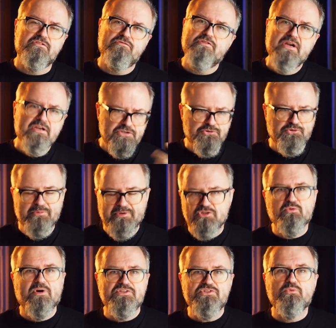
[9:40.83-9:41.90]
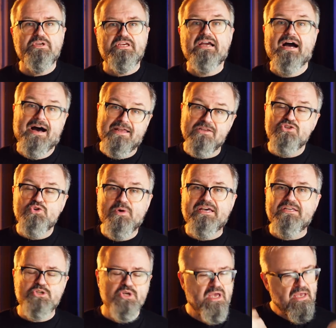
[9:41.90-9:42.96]
of streaming twice a week on
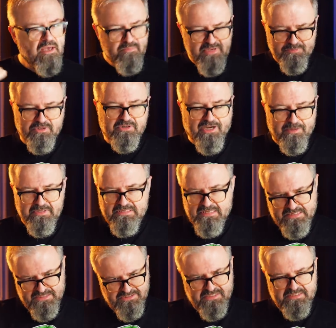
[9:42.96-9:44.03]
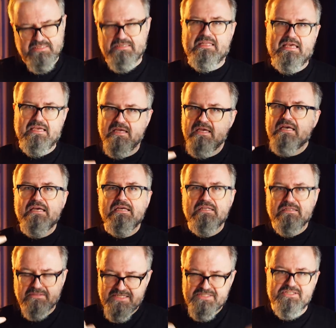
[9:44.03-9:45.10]
Twitch. People come and they sit and they
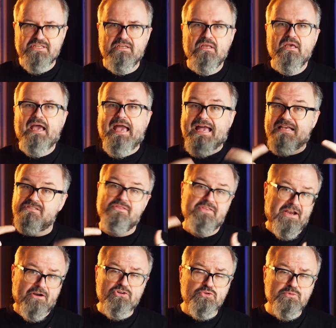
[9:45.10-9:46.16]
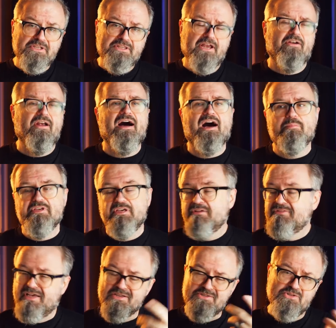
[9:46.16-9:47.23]
listen as they're doing their
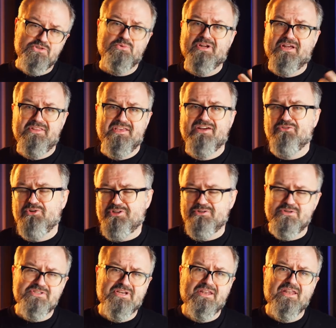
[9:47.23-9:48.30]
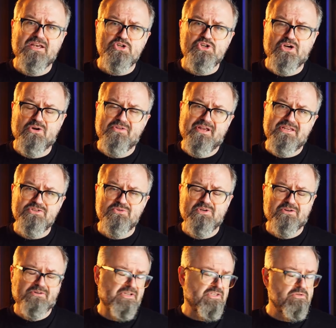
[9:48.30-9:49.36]
hobbying. They also do it on the Every Other Sunday show that I do
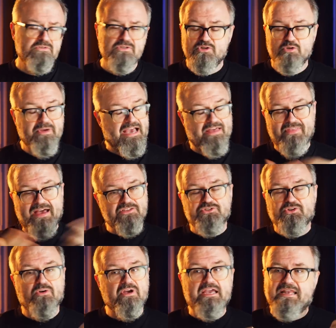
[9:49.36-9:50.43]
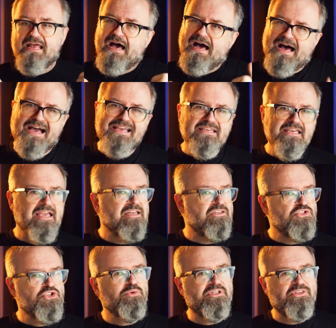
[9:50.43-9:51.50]
here on YouTube, and that's great. I
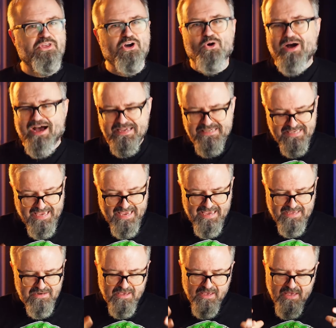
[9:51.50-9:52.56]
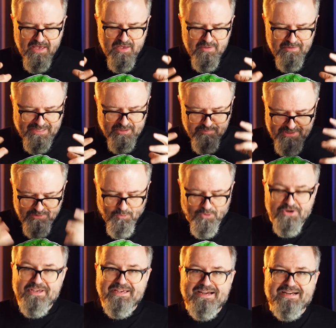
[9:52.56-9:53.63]
can't do it though. I can't like be
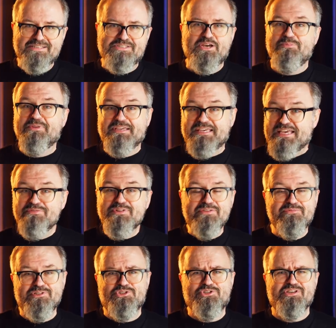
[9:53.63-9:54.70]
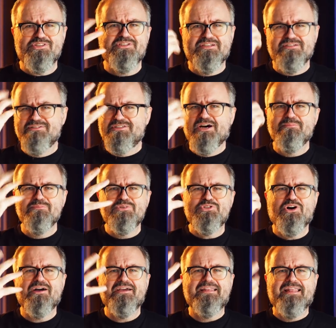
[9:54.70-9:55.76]
working on something, even if it's just a dumb
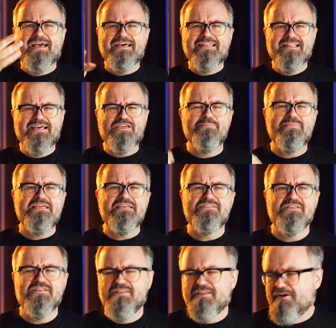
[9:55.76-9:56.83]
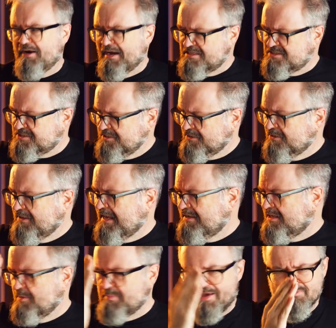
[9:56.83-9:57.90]
talking head like me sitting there. I still
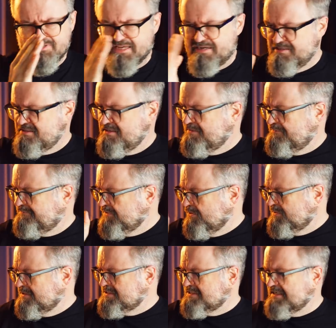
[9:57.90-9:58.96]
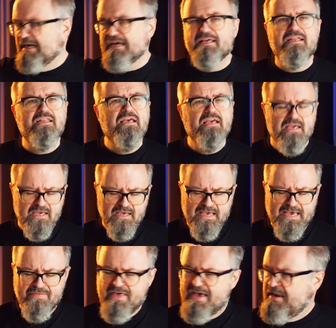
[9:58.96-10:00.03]
end up have a tendency to focus on it
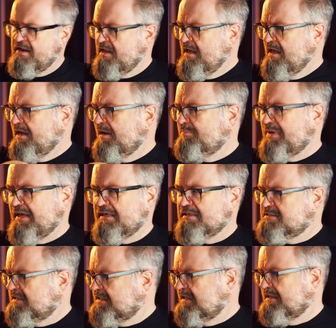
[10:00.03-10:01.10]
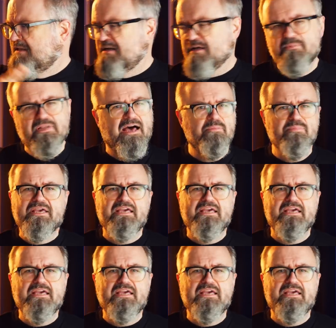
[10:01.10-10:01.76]
and then I'm painting and then I'm not